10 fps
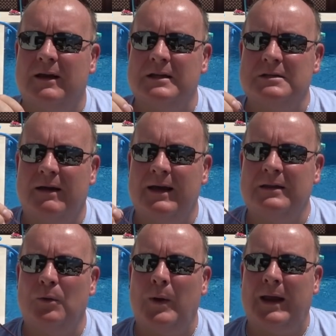that, so I
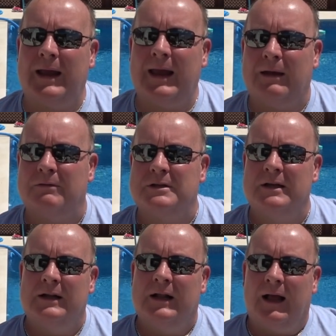had the wing out
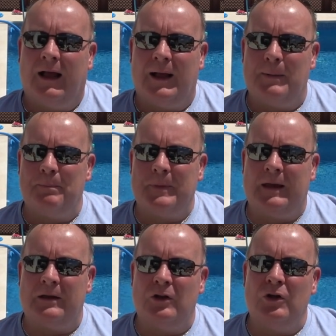
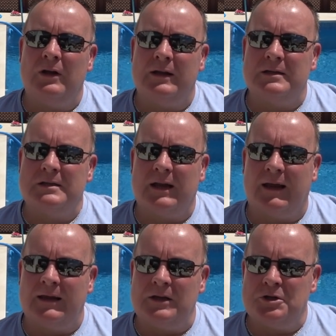at an earlier
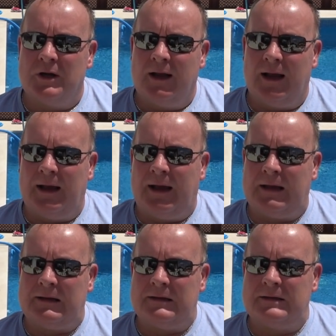stage
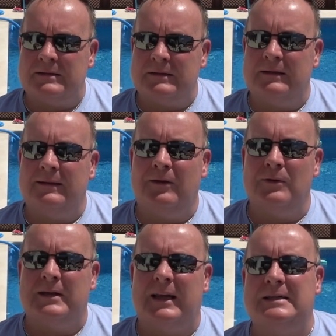and
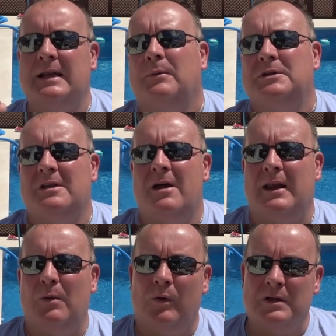looked exactly which
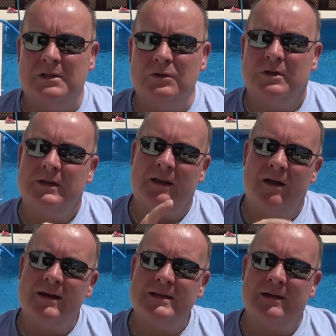line it was, looked on the
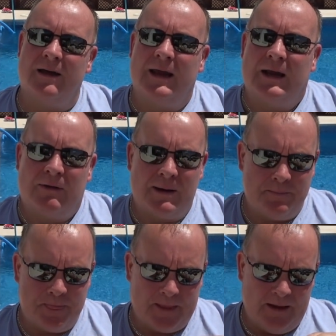line
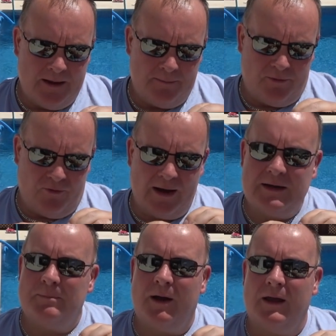diagram
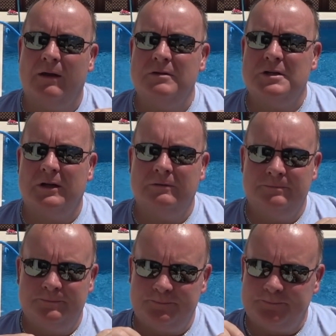provided by Ozone